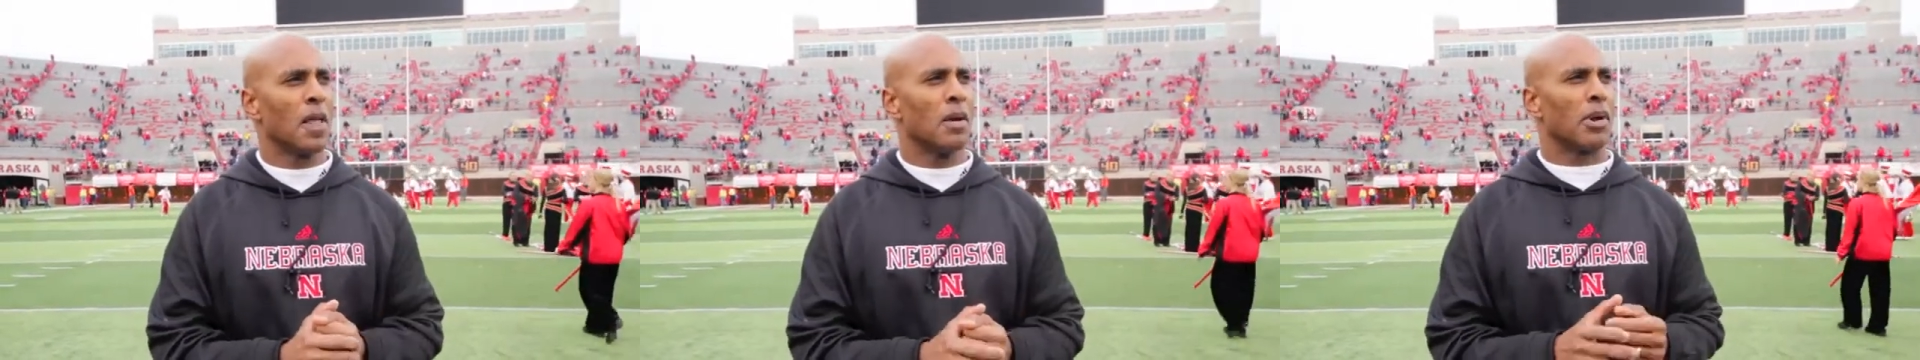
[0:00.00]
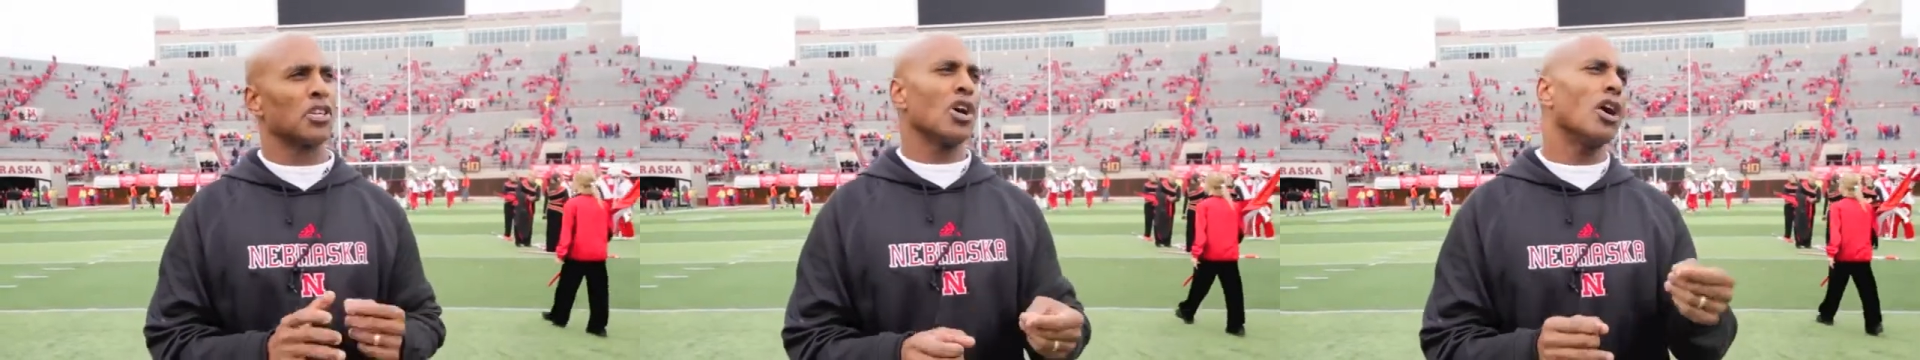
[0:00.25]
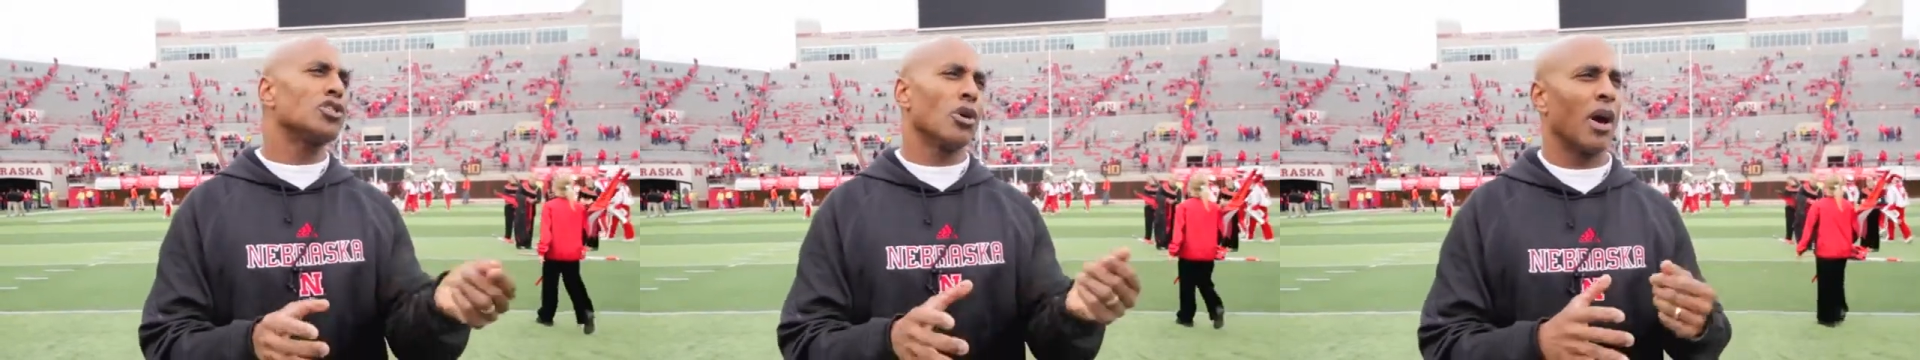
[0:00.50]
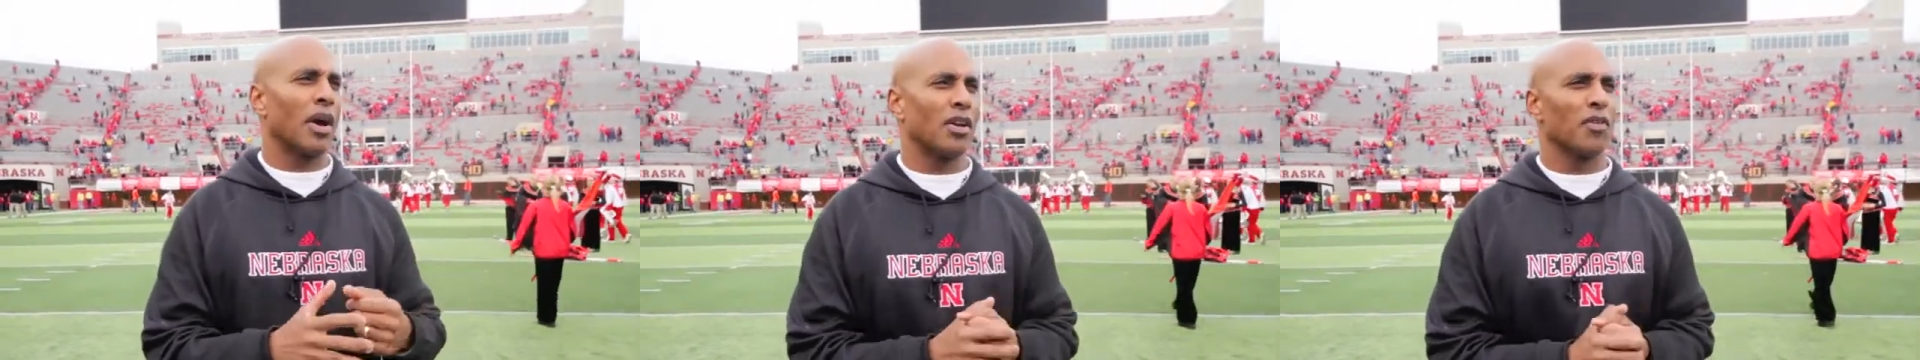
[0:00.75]
But it's
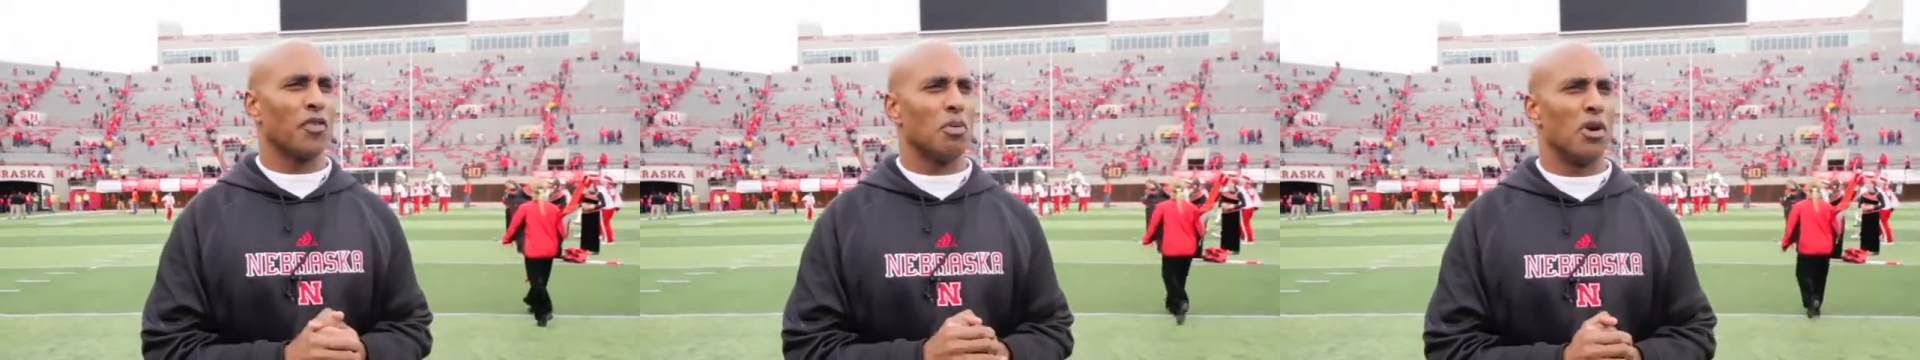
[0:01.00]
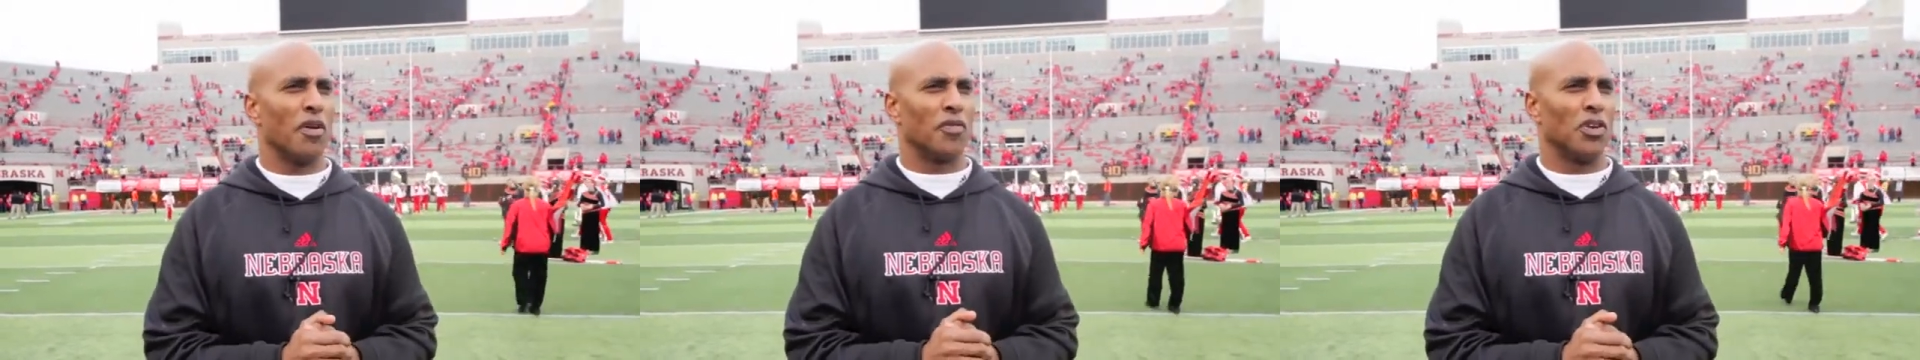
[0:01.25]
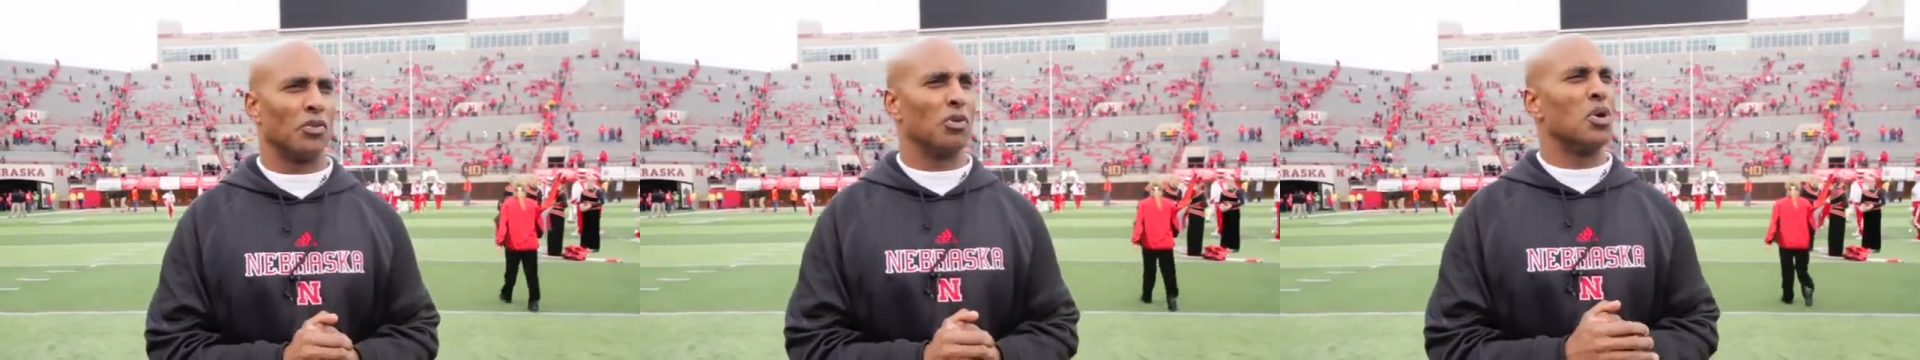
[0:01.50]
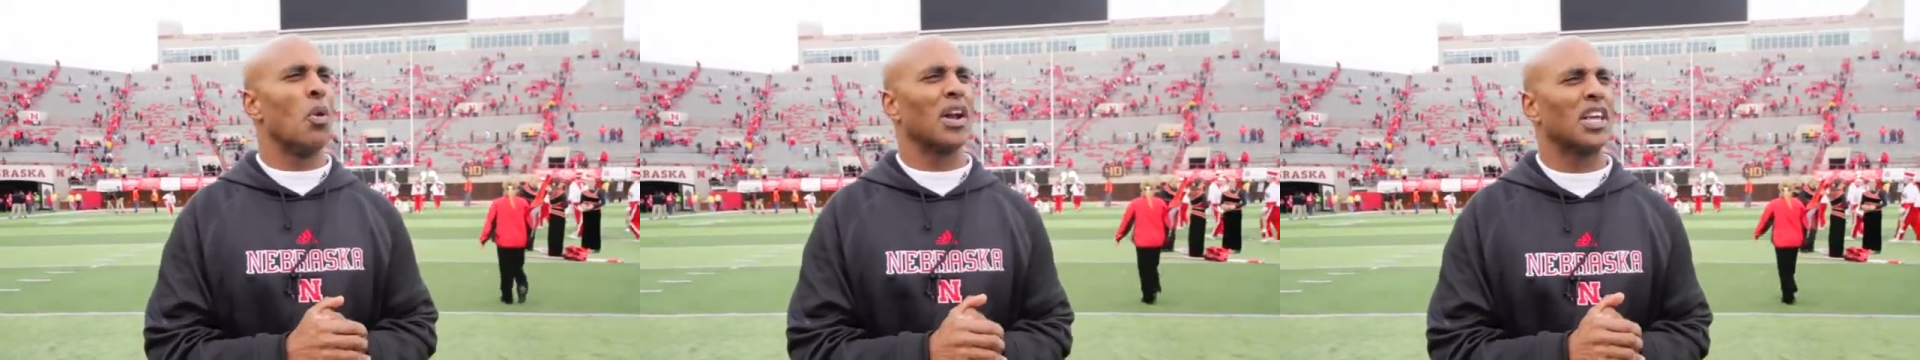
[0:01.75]
also out on the football field
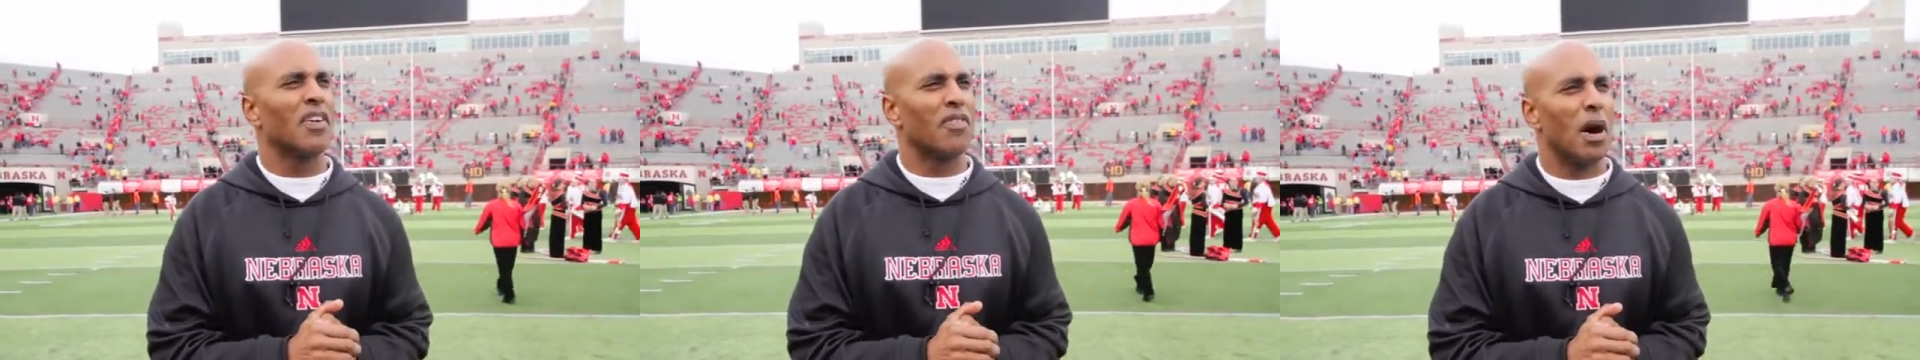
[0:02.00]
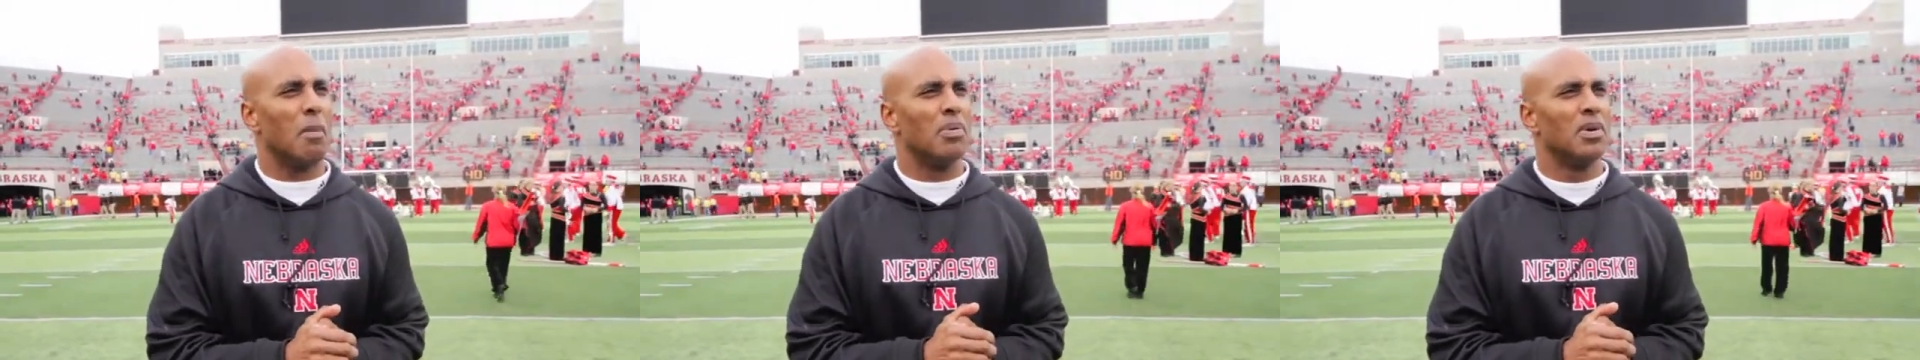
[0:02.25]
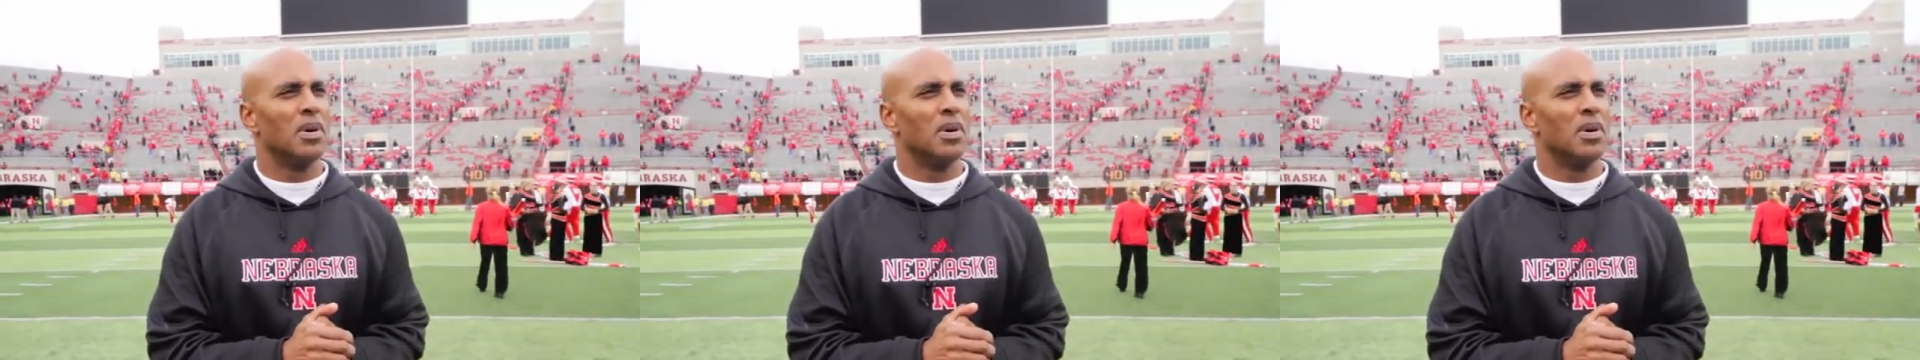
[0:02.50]
when you want to give up,